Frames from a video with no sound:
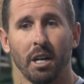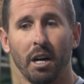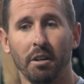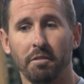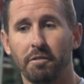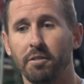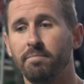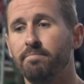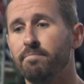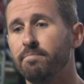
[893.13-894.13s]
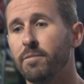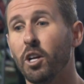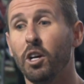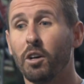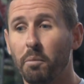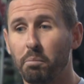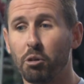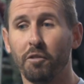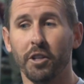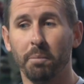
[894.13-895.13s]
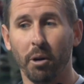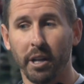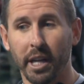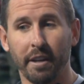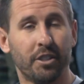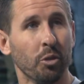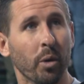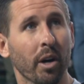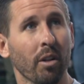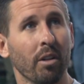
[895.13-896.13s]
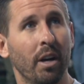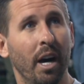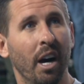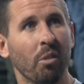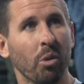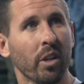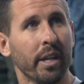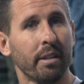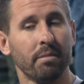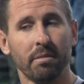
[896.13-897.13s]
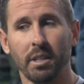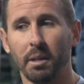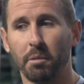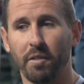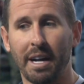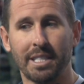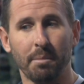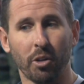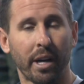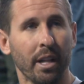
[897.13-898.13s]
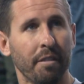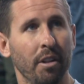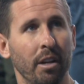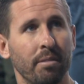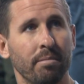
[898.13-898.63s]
of proof in the pudding, as you will, really provides them a great lifeline.